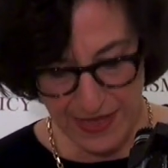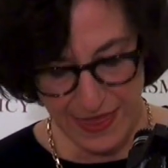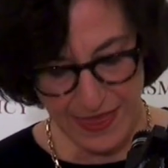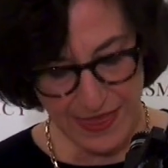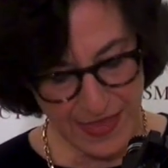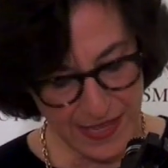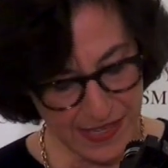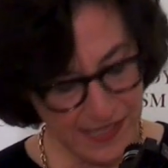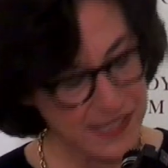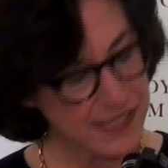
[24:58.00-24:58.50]

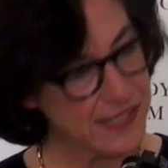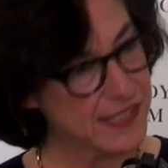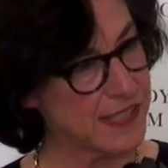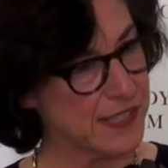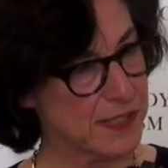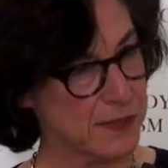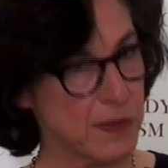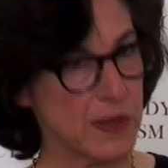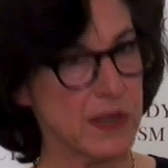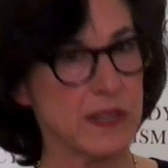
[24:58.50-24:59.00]
This
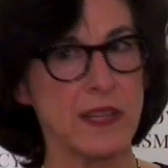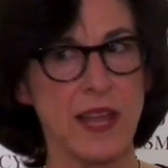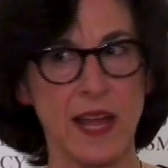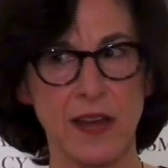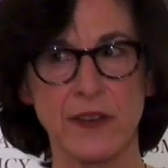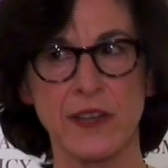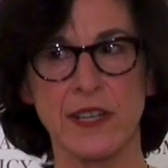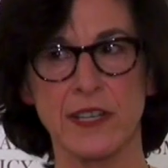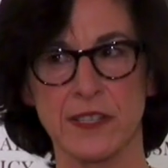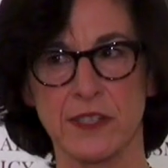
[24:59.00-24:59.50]
is what
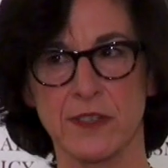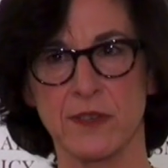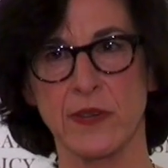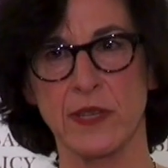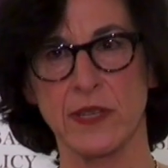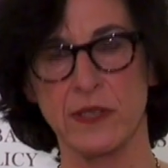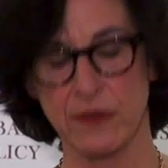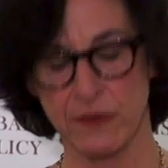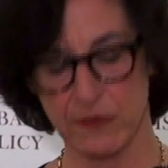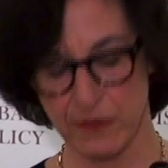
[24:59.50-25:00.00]
allowed
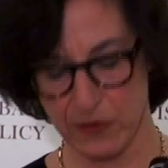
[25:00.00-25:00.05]
history into